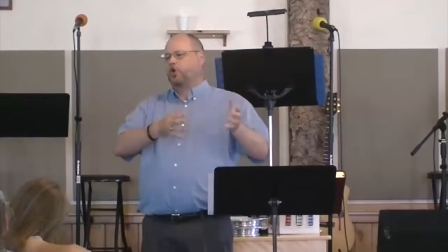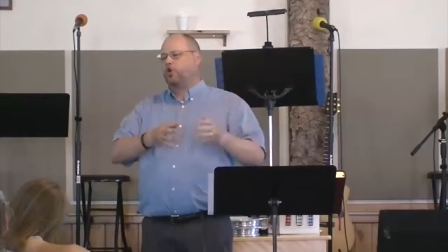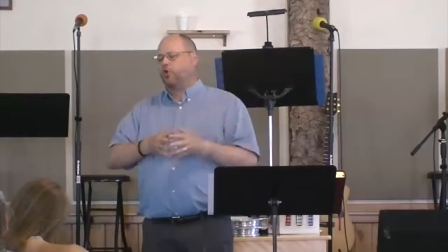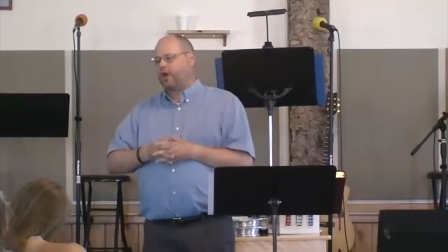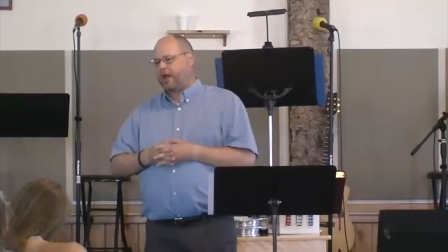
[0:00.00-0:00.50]

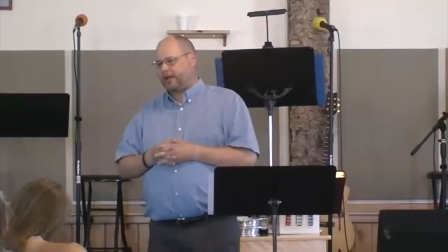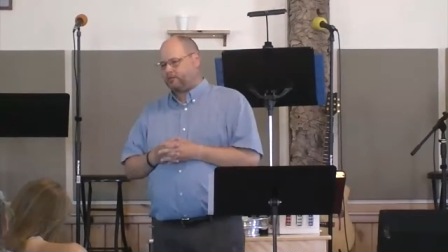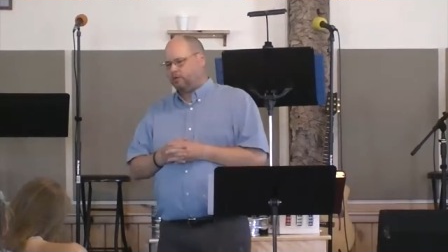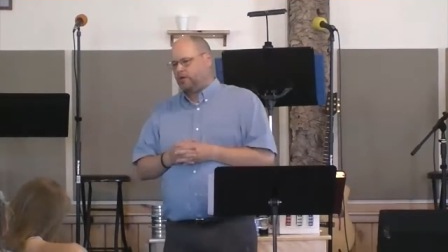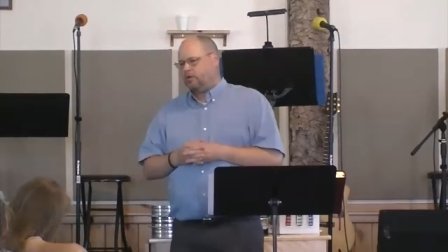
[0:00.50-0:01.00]
go
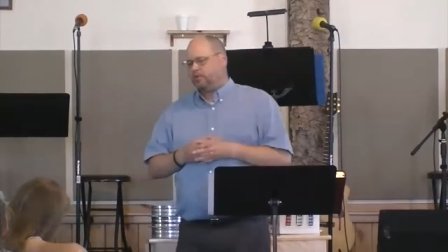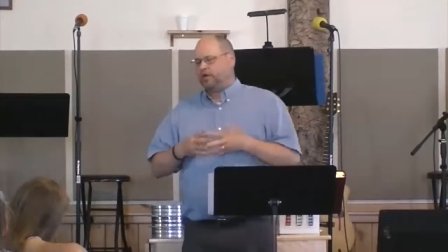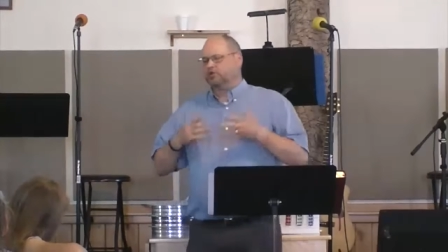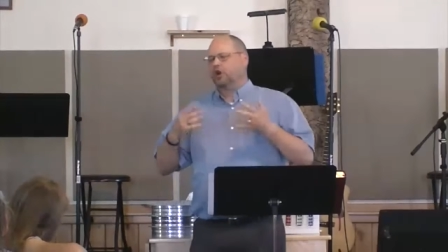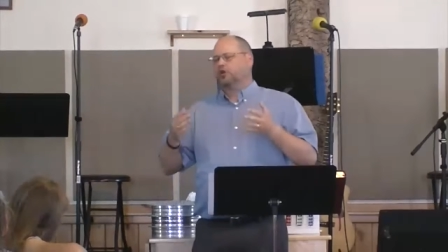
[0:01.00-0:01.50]
away
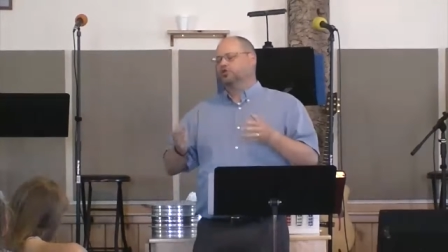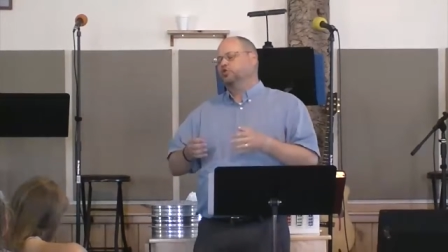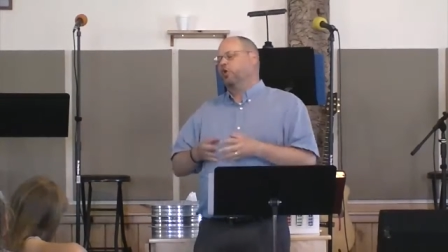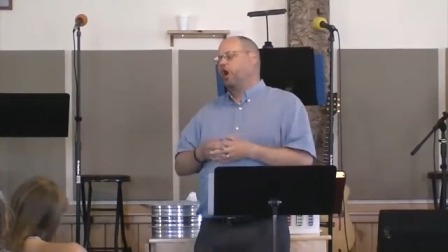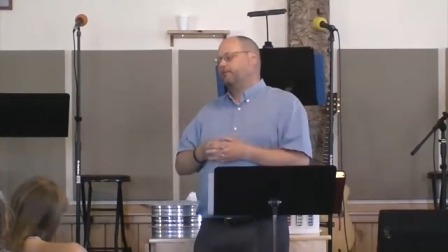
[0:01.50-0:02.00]
because all
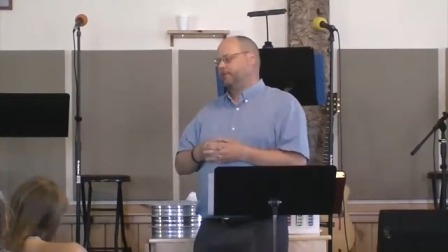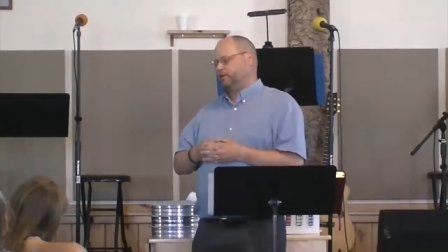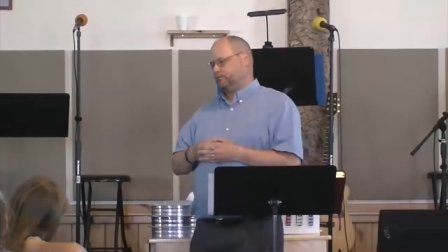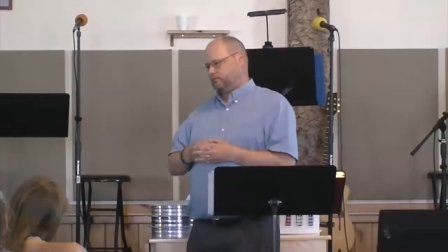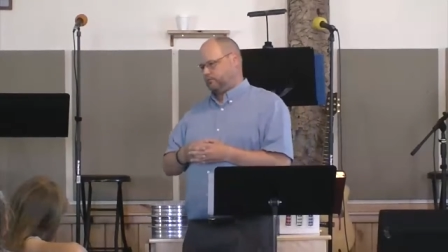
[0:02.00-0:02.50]
too
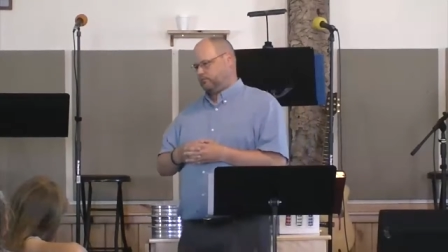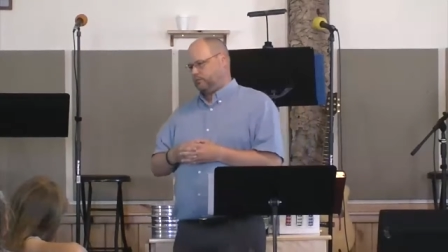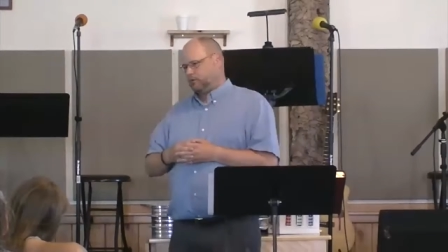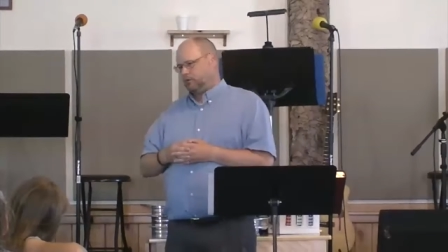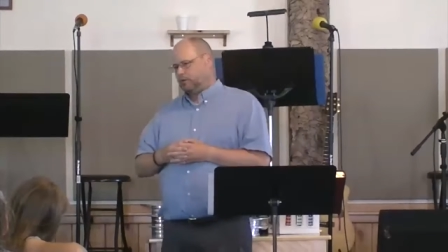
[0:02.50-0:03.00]
often
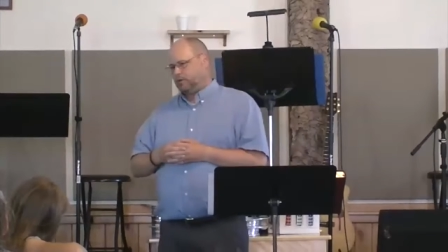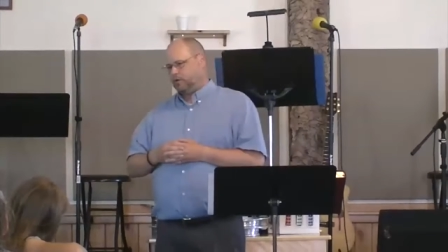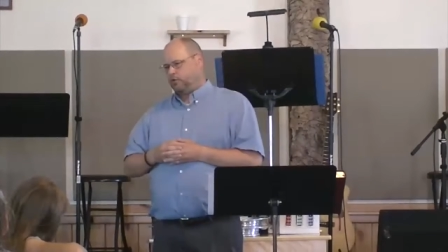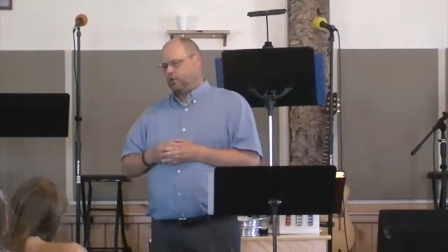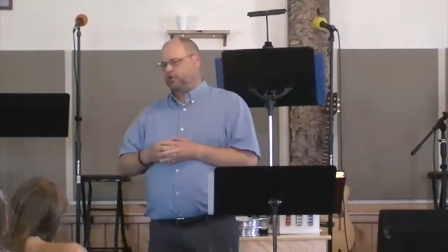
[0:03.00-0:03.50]

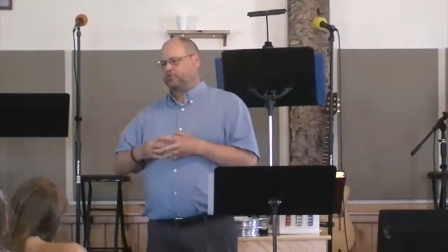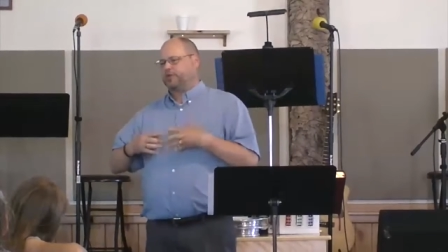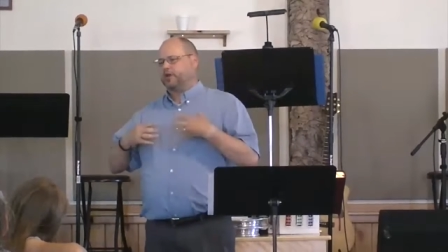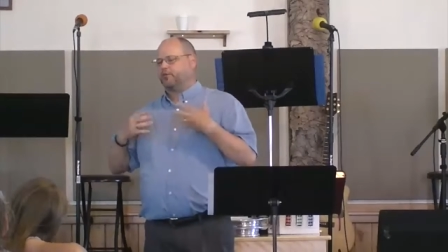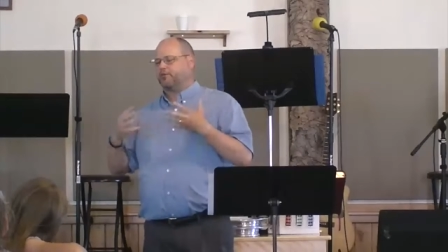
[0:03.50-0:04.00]
we just
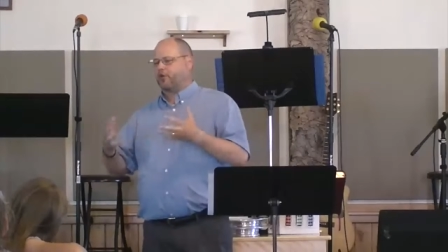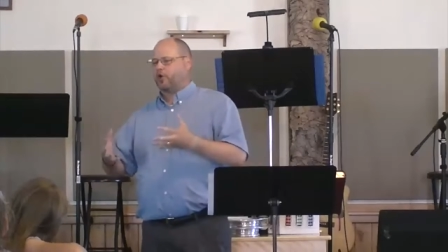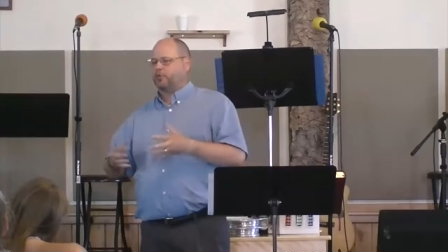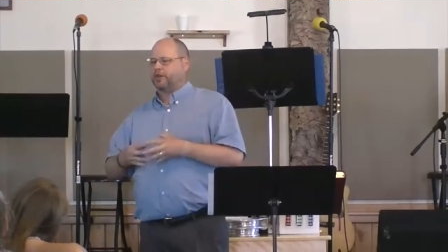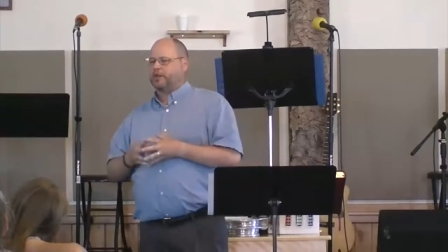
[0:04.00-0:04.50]
become
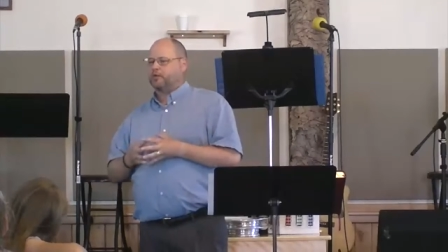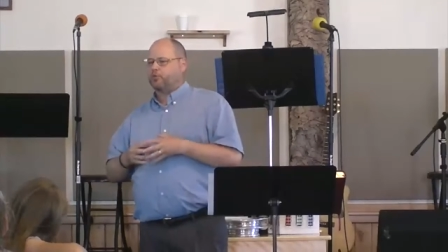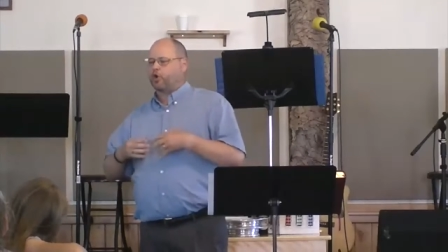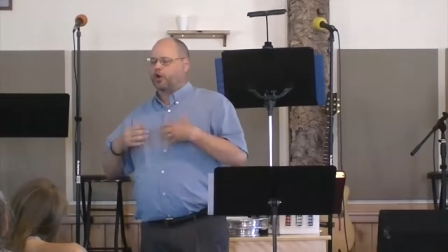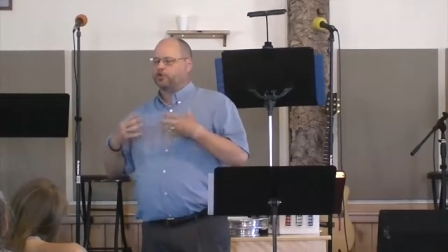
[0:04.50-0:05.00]
firmly
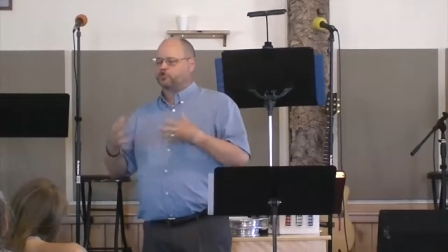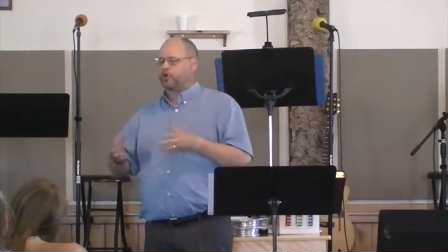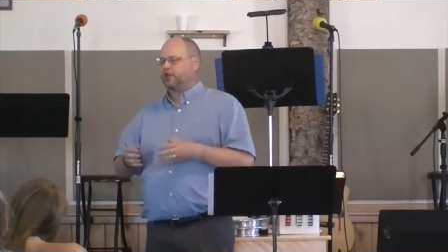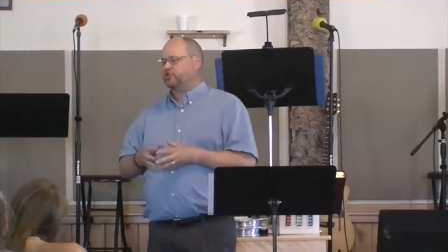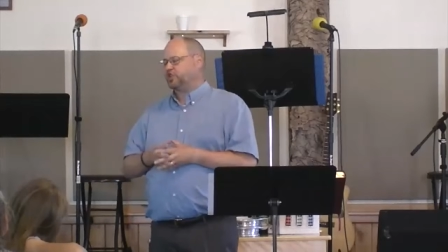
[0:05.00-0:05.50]
more
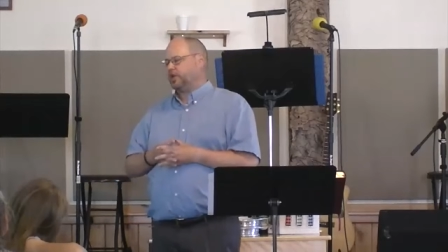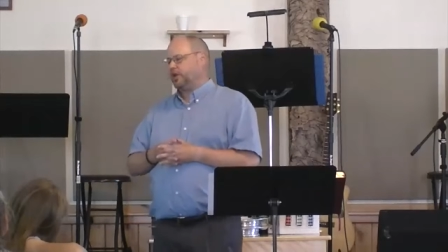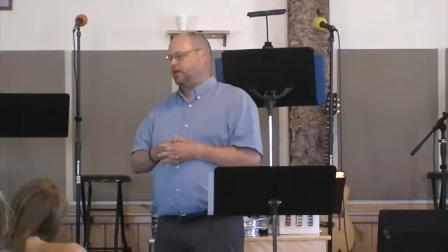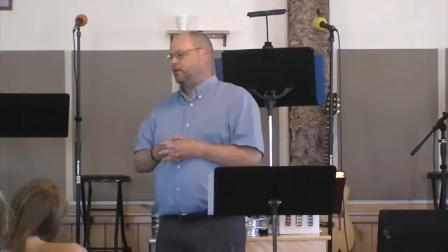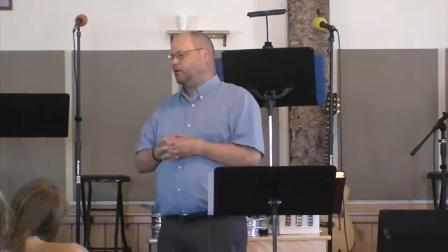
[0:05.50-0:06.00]
entrenched
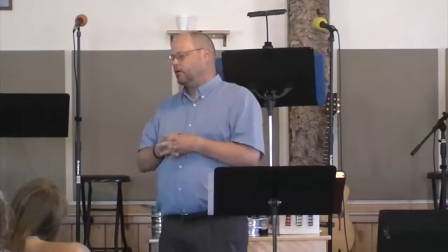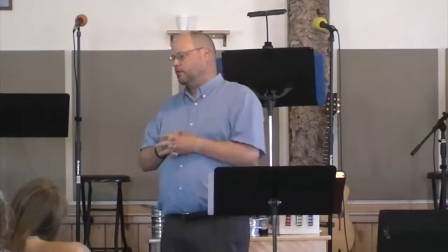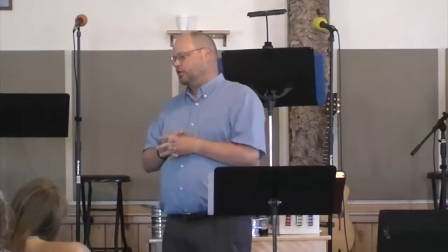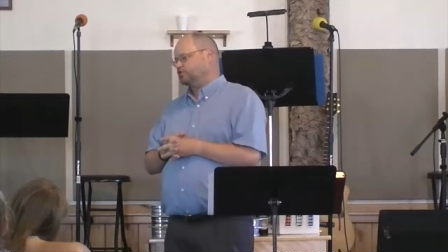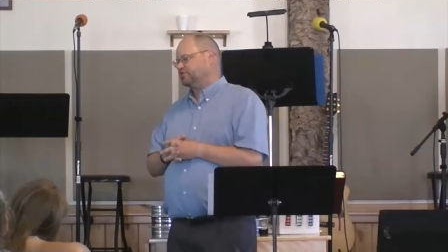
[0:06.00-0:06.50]
in
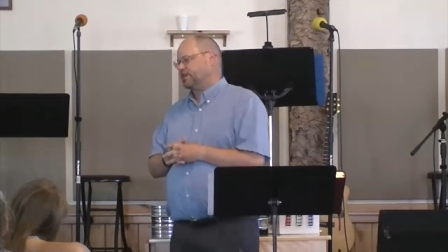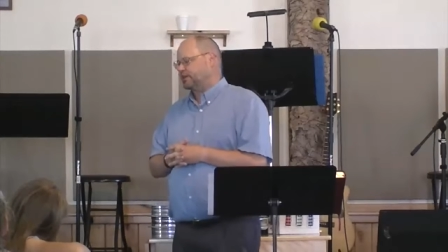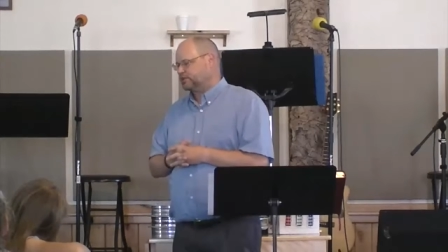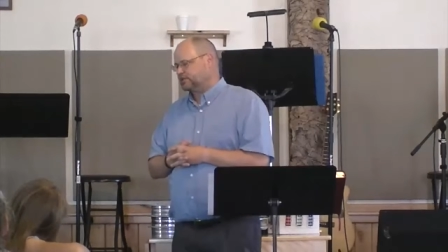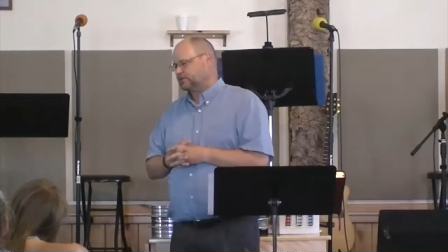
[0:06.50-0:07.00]
those
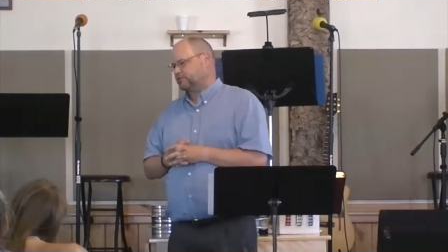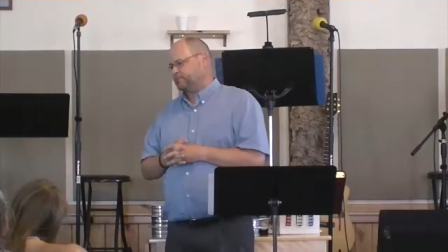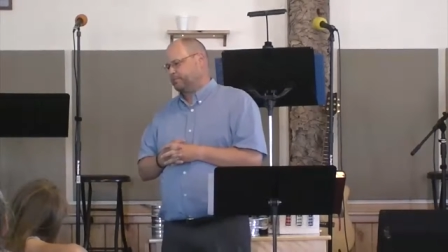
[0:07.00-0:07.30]
sins.